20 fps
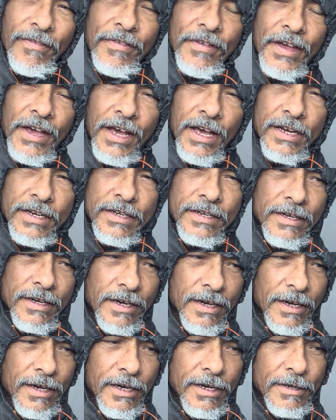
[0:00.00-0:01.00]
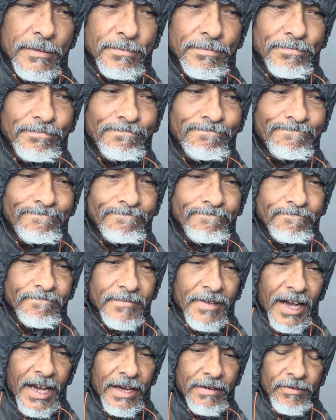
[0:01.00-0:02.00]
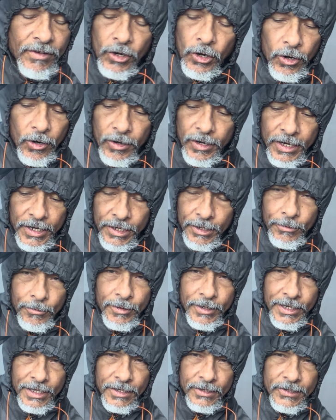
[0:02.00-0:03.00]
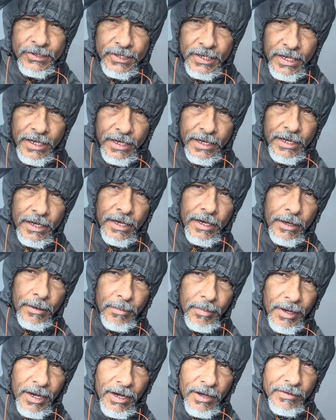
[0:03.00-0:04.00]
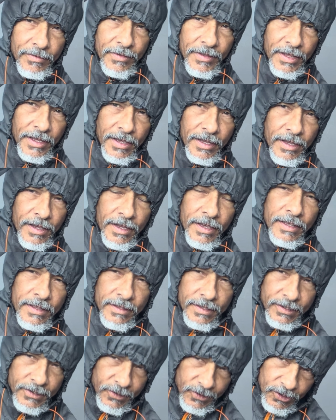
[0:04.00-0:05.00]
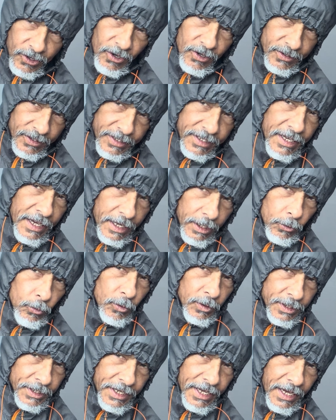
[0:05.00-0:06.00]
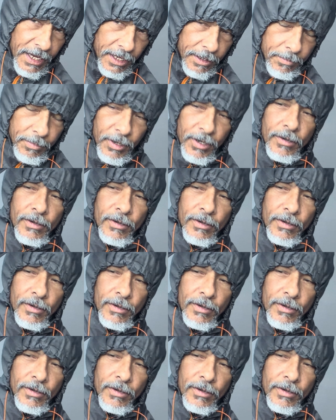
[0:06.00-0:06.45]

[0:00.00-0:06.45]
that I haven't heard anyone else say about this is called the Gatewood Cape.